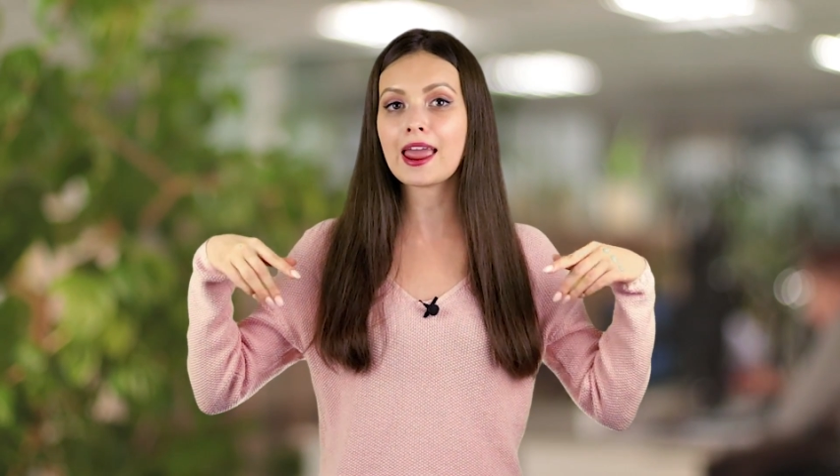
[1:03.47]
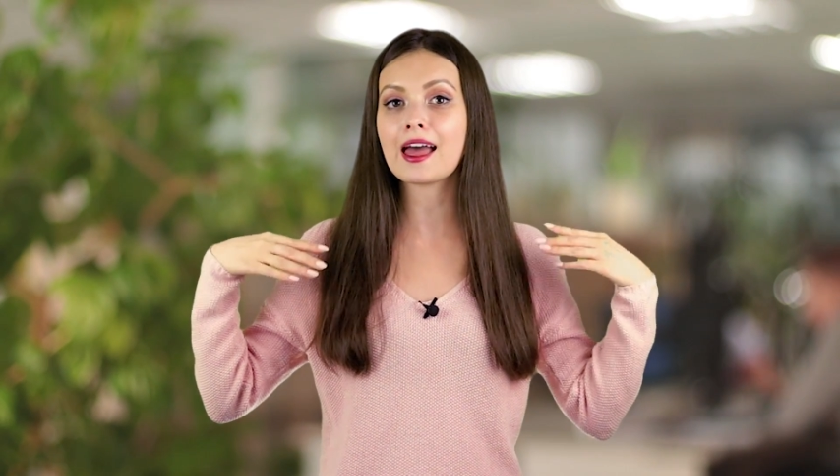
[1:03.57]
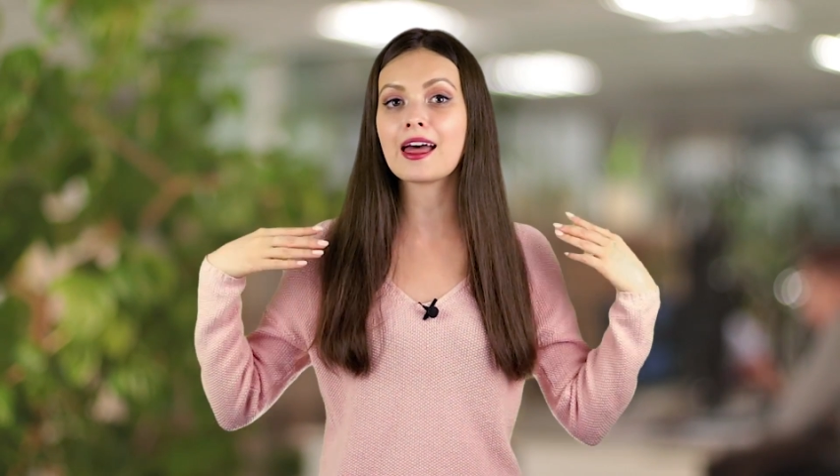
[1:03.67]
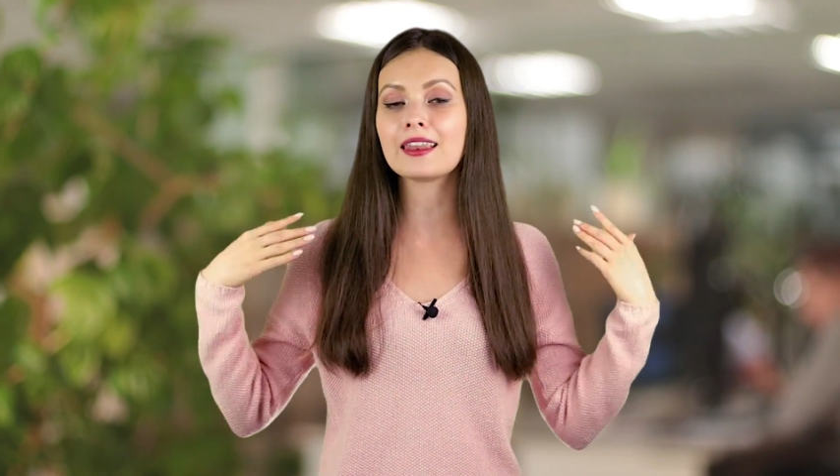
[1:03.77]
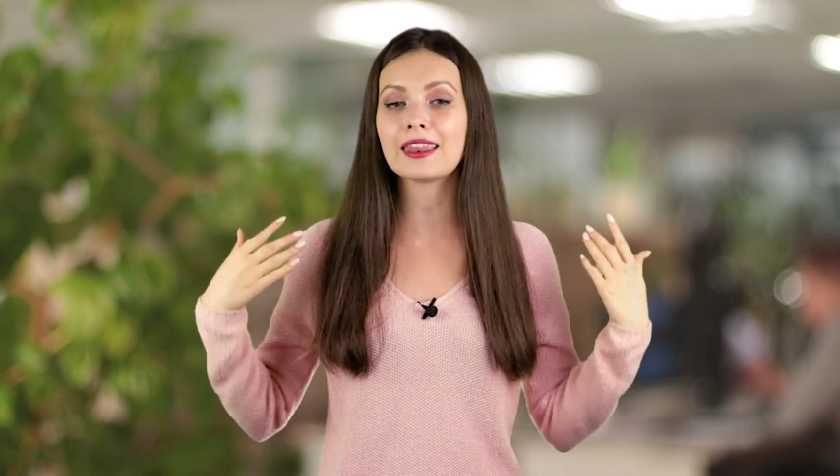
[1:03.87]

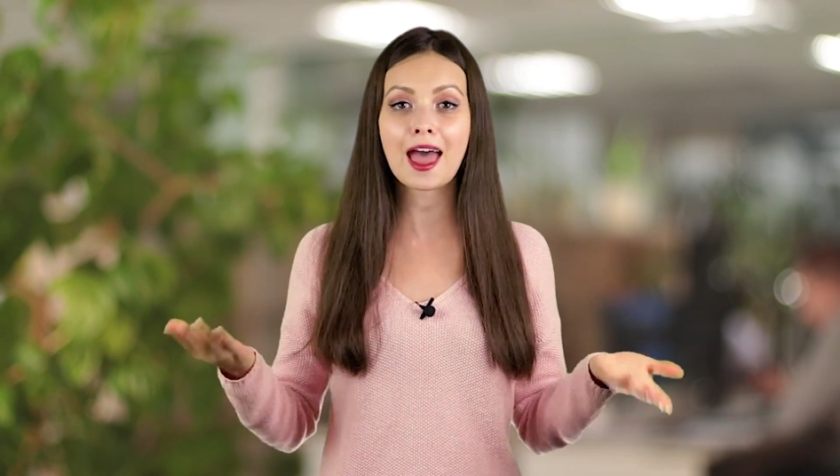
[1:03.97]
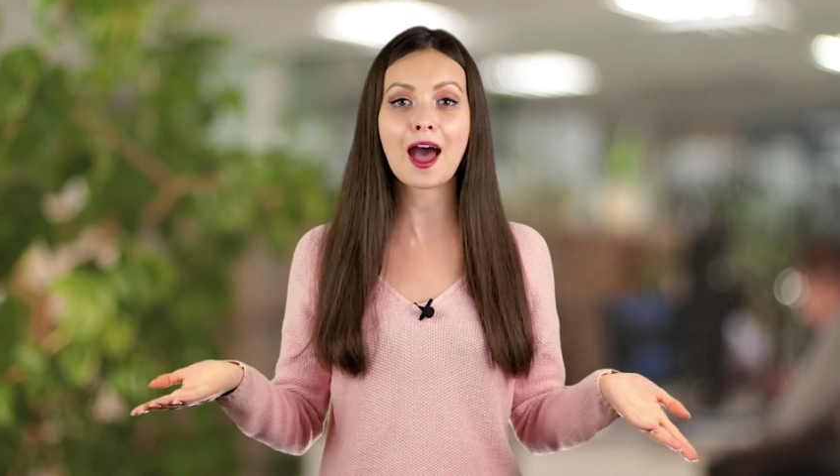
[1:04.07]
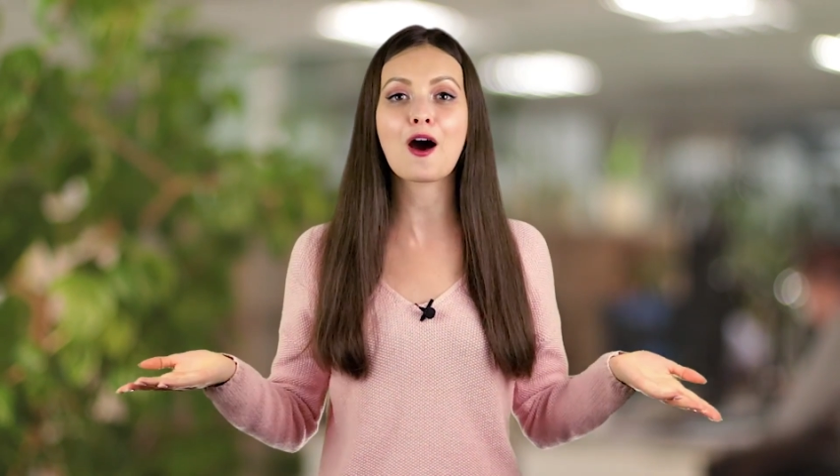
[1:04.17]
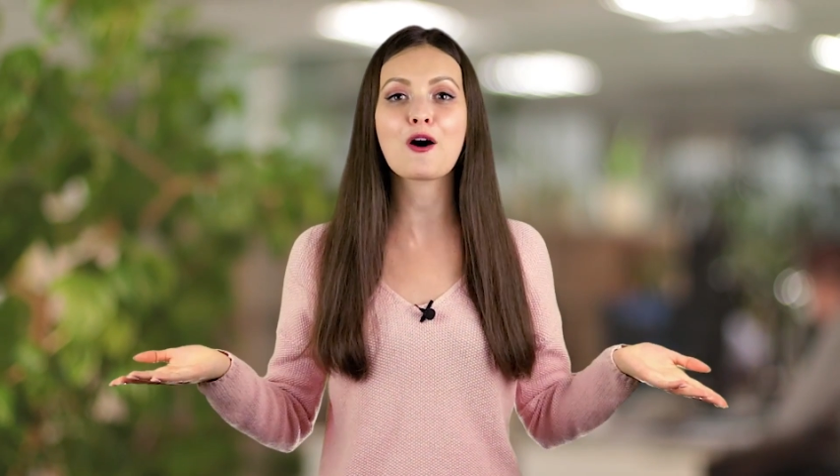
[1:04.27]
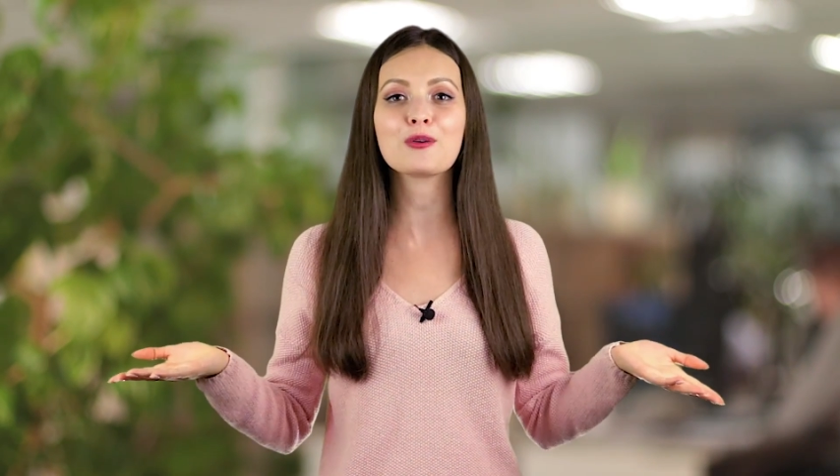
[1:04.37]
And
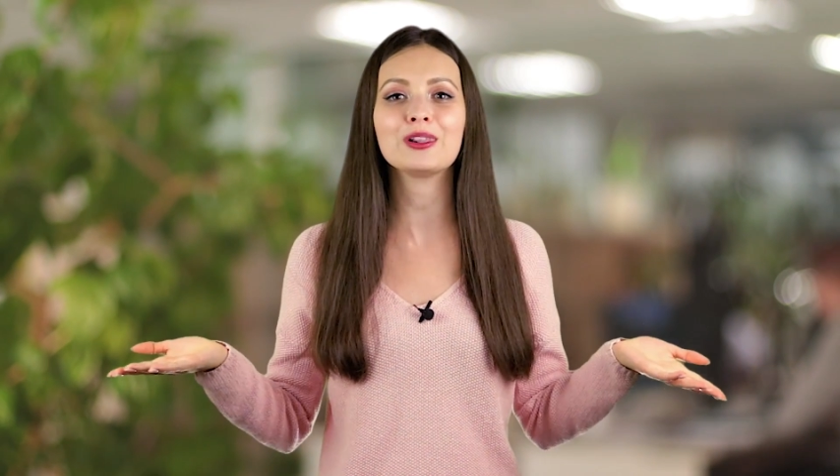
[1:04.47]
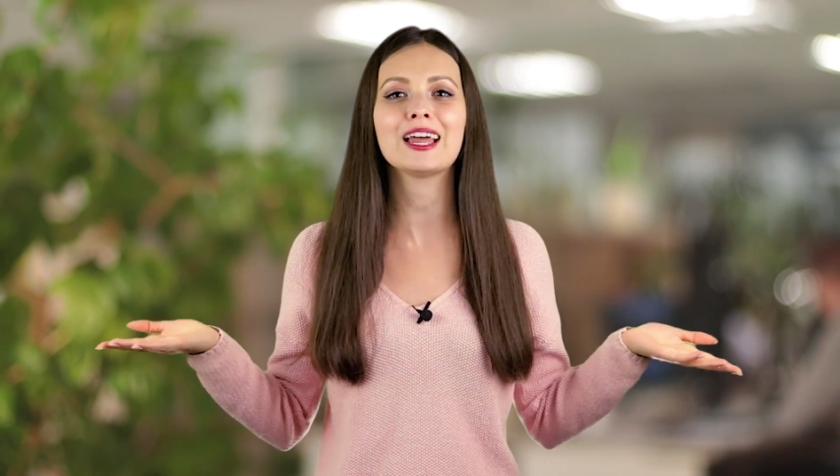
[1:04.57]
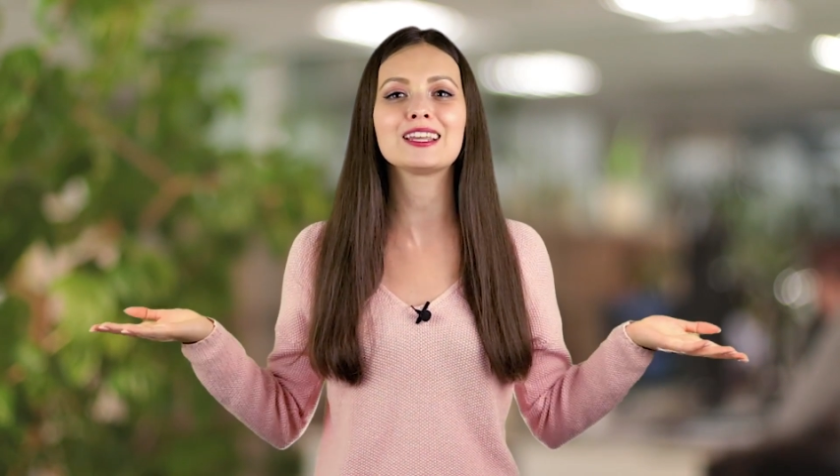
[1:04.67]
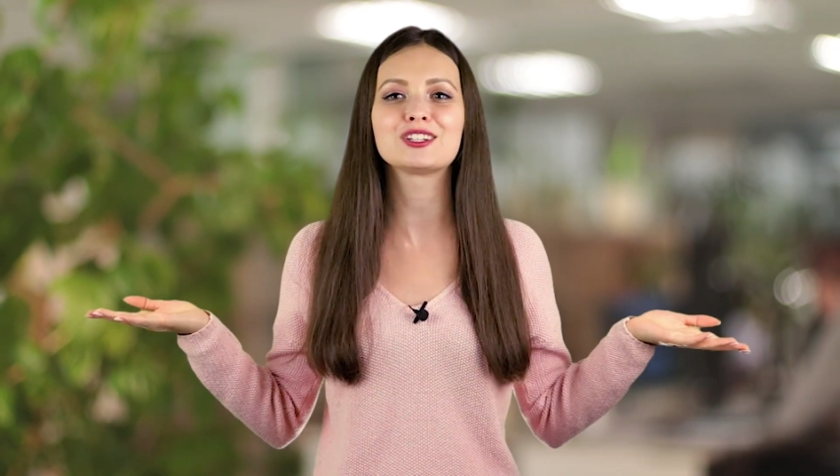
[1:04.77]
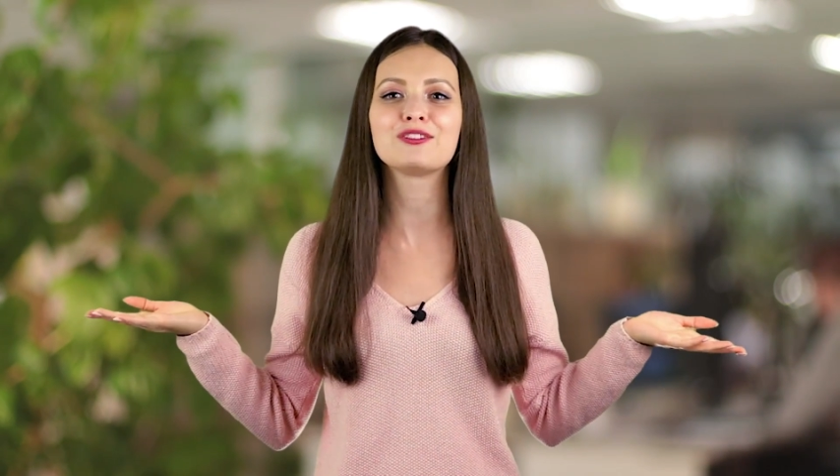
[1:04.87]
now,
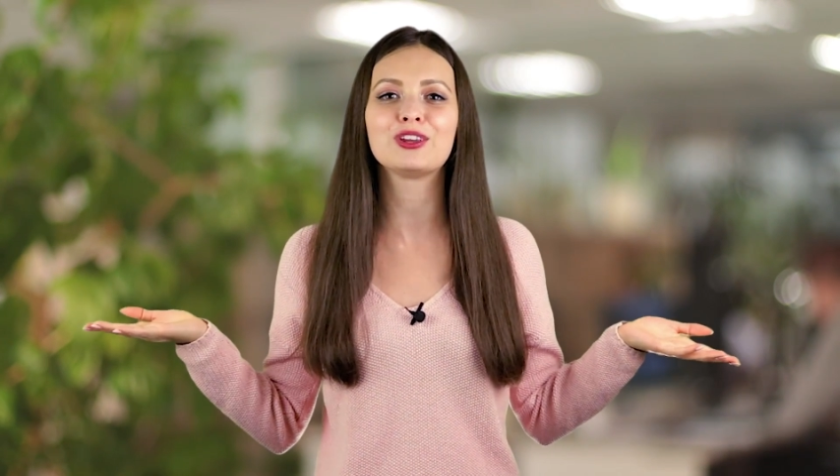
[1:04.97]
let's